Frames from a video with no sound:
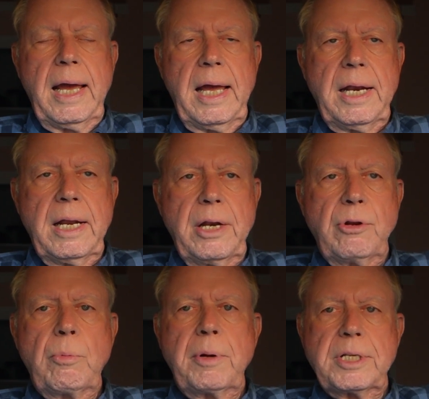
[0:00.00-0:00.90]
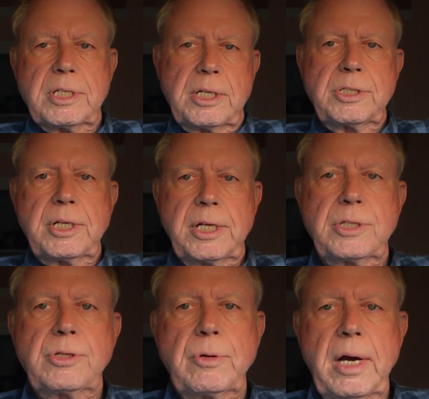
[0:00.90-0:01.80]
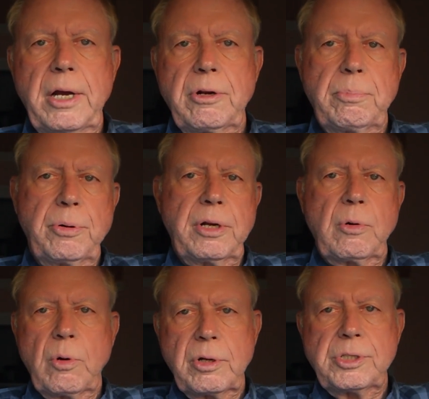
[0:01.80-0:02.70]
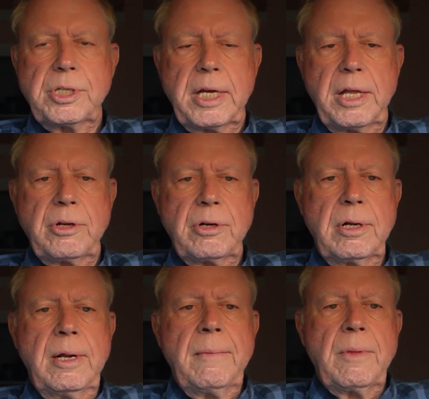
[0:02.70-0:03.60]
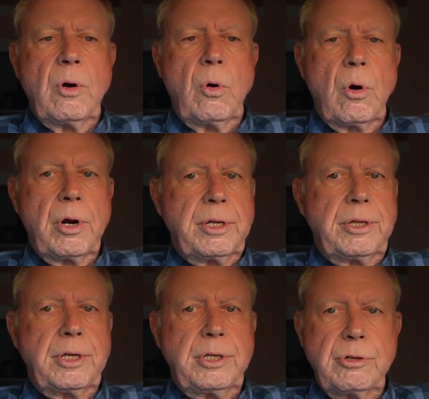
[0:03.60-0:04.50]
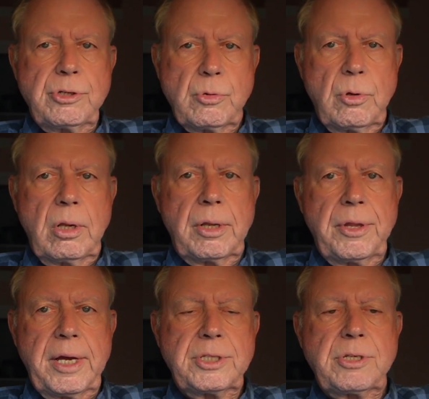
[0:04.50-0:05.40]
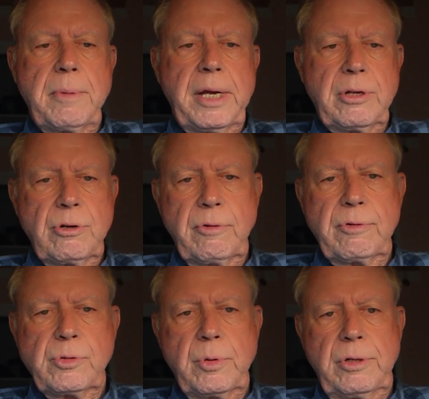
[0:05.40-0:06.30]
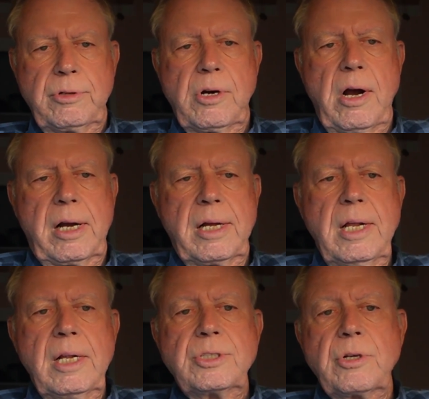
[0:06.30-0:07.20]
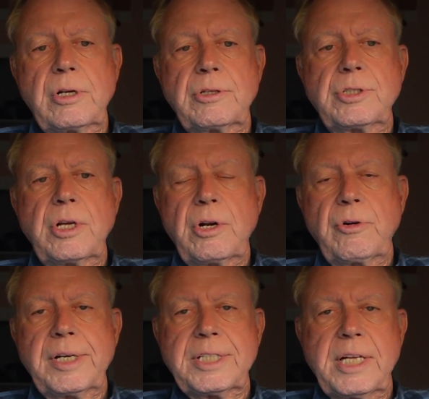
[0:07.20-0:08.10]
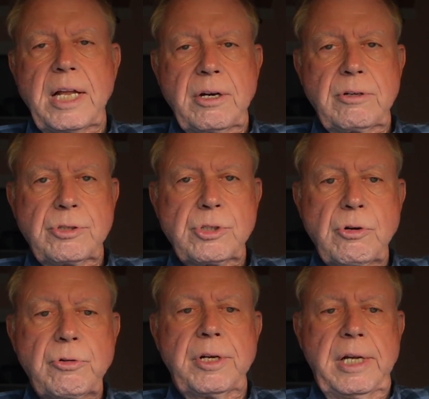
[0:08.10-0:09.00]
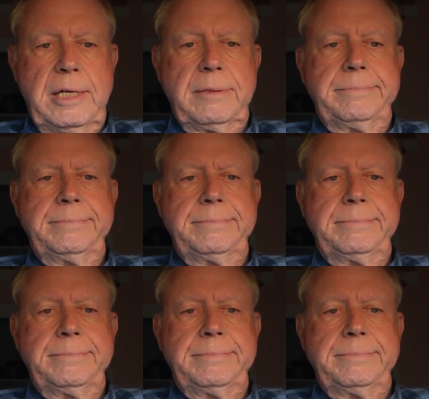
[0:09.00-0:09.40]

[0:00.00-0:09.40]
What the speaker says: and nobody's listening to how you're putting words together or the usual things that make you nervous when you talk. So your stuttering is not under scrutiny.